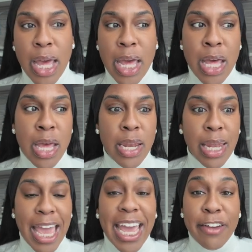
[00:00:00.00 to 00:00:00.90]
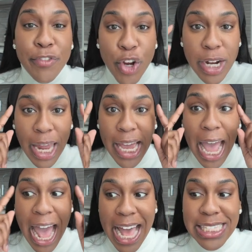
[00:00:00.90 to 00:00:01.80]
and like if you're like
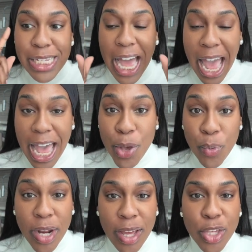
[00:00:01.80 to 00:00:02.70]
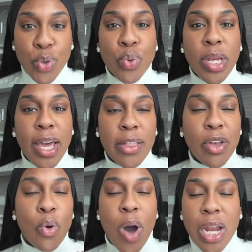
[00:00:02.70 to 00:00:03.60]
eye to eye with it, you look at the
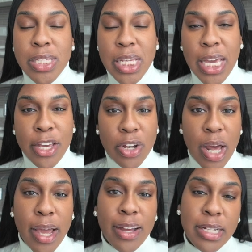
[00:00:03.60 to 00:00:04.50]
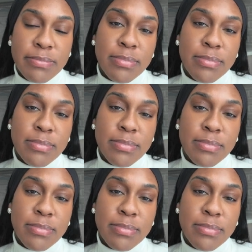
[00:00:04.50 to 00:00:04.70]
quality and you're like,